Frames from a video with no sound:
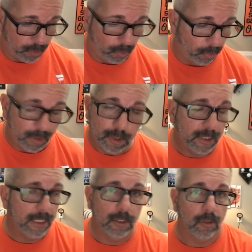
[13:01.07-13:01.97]
early in the
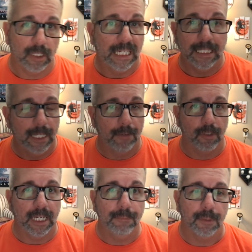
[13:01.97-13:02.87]
season or late, every
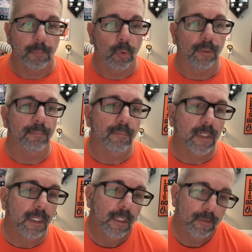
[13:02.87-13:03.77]
game's important.
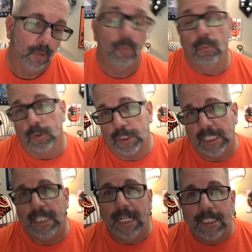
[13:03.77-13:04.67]
So we'll
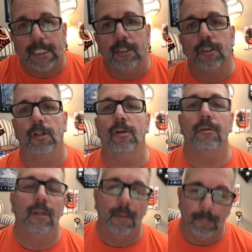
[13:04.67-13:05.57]
see. It's a
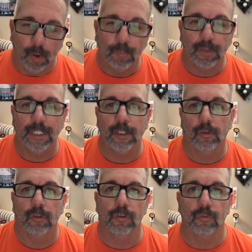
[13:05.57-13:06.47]
concern. Hopefully the
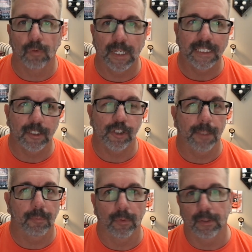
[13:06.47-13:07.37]
Orioles will right the
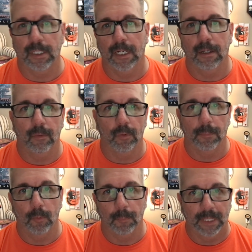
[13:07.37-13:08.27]
ship on the
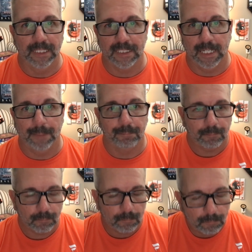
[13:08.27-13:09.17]
bullpen side,
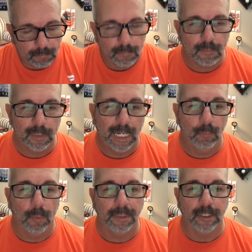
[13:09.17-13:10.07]
and
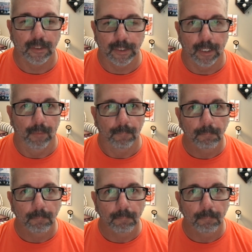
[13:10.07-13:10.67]
we'll be good to go.